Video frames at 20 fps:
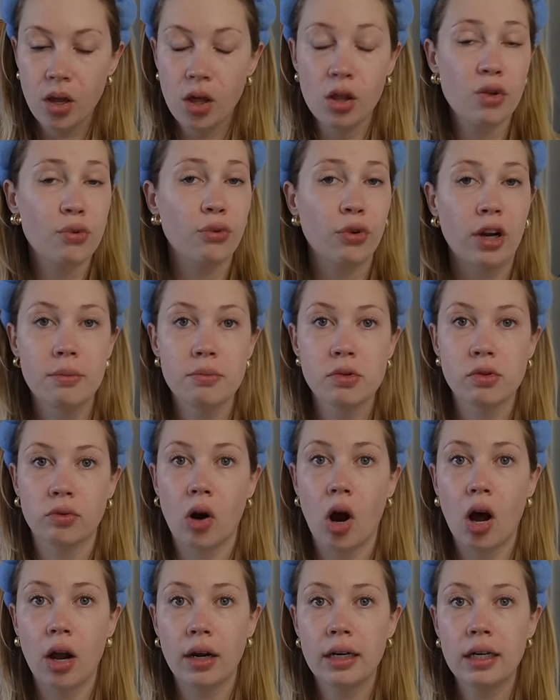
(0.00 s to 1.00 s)
the frame's
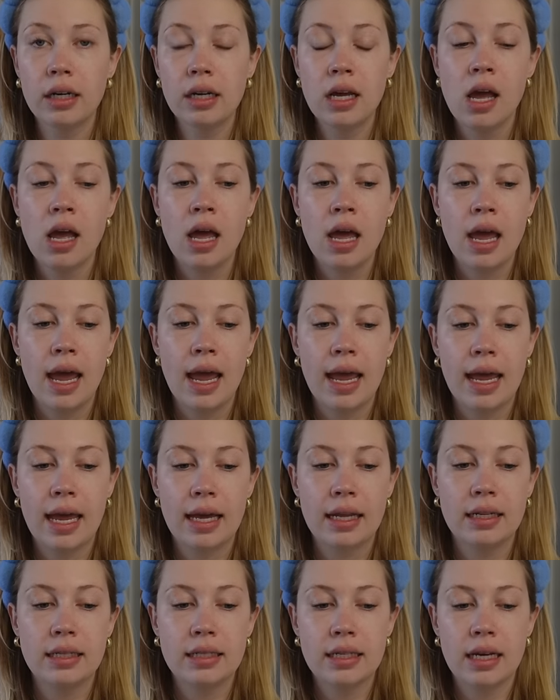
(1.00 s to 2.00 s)
rotten
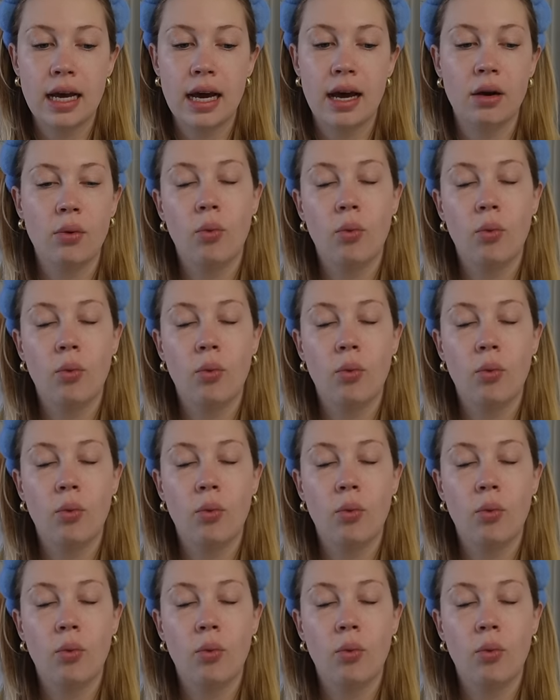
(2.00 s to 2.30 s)
and uh,